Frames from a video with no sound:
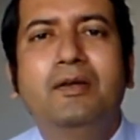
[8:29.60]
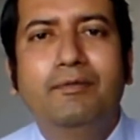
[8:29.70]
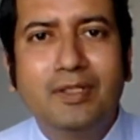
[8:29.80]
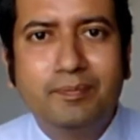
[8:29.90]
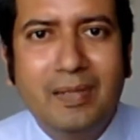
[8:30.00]

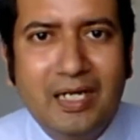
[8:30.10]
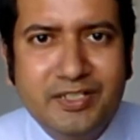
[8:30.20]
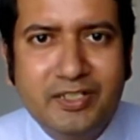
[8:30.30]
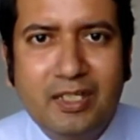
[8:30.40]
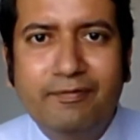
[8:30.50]
with
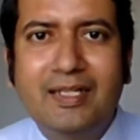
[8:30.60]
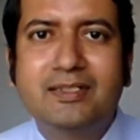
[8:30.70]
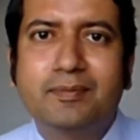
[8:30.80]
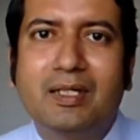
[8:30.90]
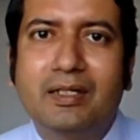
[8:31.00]
marginal
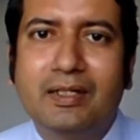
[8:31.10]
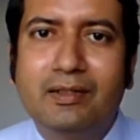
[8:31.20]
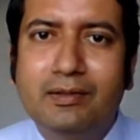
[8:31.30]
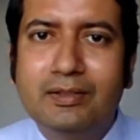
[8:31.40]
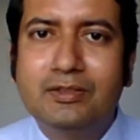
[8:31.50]
flexibility.
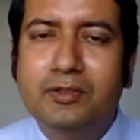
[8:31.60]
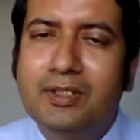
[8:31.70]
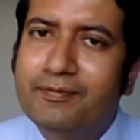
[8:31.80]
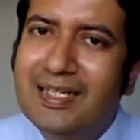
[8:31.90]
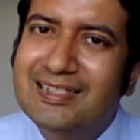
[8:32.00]
So the
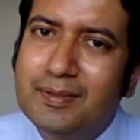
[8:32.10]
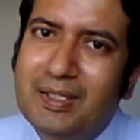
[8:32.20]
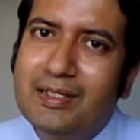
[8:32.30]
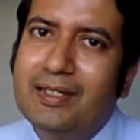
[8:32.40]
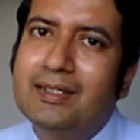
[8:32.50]

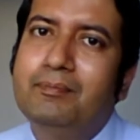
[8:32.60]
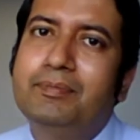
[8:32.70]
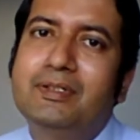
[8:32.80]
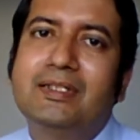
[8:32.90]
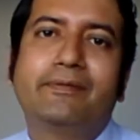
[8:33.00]
flexibility
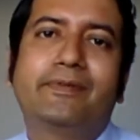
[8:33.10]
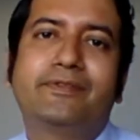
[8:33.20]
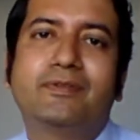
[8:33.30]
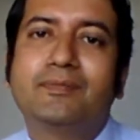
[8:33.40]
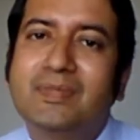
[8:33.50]
component which
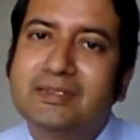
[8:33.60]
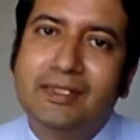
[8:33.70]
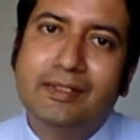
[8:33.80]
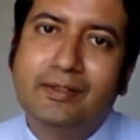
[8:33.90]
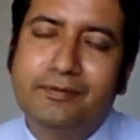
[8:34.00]
was
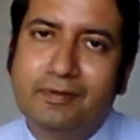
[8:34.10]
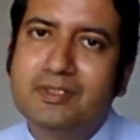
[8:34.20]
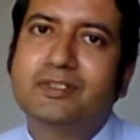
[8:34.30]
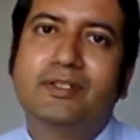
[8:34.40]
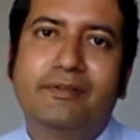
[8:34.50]
missing in the
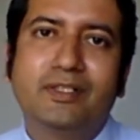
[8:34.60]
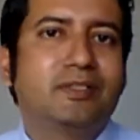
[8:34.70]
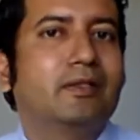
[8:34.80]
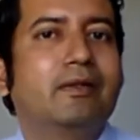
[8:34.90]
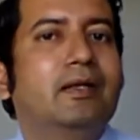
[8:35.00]
first
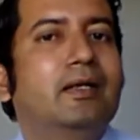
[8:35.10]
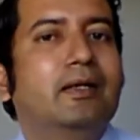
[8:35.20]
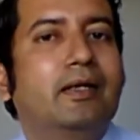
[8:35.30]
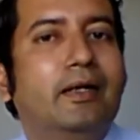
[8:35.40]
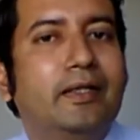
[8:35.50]
generation
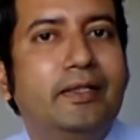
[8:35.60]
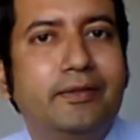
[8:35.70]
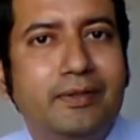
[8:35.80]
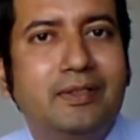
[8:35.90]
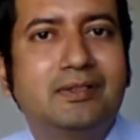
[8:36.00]

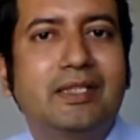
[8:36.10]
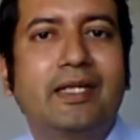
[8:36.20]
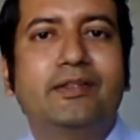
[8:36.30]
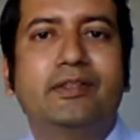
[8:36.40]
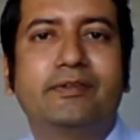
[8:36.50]
continued in the
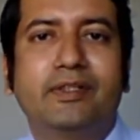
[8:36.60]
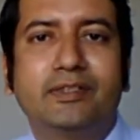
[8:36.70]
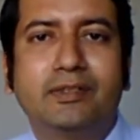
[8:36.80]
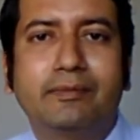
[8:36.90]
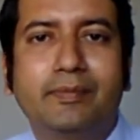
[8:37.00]
second
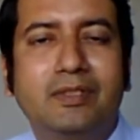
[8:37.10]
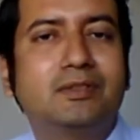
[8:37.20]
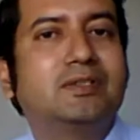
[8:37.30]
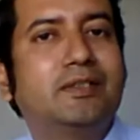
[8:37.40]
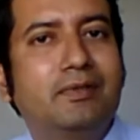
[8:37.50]
generation
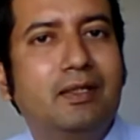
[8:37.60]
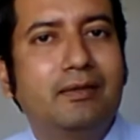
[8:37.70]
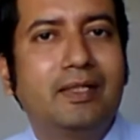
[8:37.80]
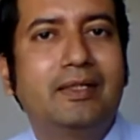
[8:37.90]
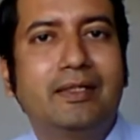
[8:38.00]
because they were
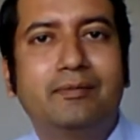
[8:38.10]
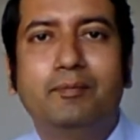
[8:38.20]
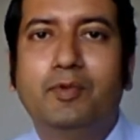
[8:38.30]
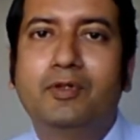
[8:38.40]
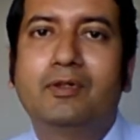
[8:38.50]
looking at
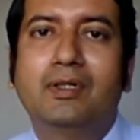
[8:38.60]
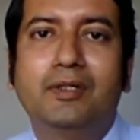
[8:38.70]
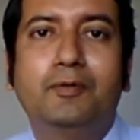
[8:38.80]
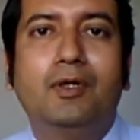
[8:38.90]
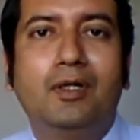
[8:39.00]
more
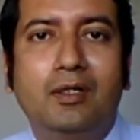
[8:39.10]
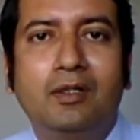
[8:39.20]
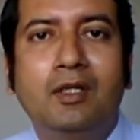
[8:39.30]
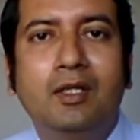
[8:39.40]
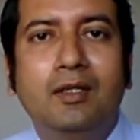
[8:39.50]

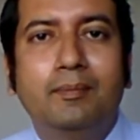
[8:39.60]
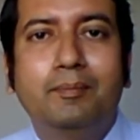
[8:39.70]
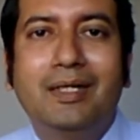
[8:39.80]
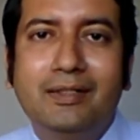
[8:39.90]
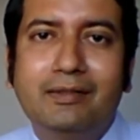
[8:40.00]
evolved
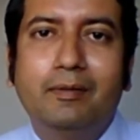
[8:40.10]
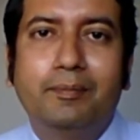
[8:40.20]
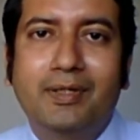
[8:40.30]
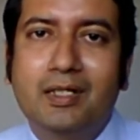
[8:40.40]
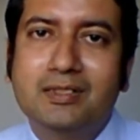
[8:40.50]
but
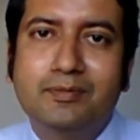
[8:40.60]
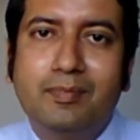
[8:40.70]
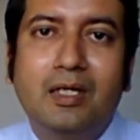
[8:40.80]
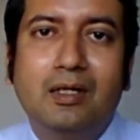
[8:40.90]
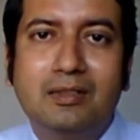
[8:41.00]
process
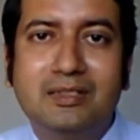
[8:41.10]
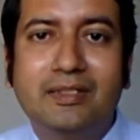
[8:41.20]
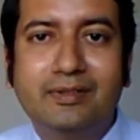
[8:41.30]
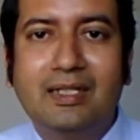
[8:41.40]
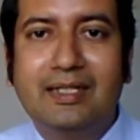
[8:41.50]
models
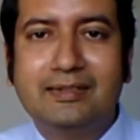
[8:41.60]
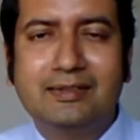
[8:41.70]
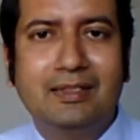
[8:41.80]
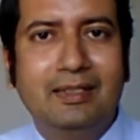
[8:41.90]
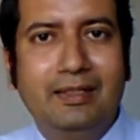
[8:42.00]
nevertheless,
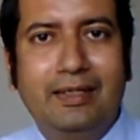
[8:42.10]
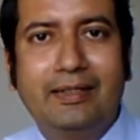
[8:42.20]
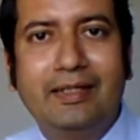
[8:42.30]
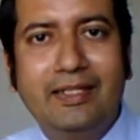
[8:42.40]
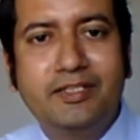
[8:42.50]

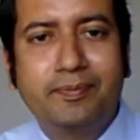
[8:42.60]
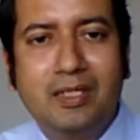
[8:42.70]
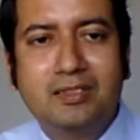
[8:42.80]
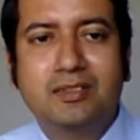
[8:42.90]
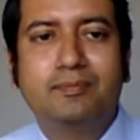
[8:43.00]
and each
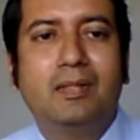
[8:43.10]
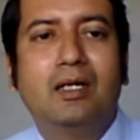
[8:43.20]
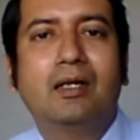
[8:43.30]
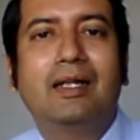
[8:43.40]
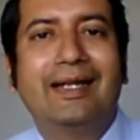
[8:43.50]
process
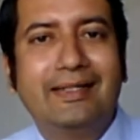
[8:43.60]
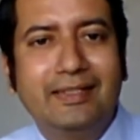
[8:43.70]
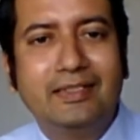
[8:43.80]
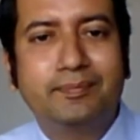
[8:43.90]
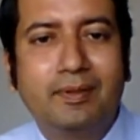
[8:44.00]
model had
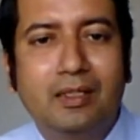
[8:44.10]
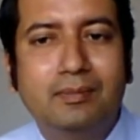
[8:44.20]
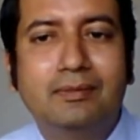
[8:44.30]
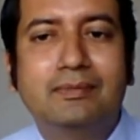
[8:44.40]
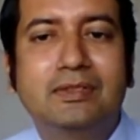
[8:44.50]
these
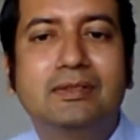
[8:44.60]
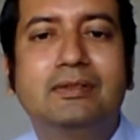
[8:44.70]
problems.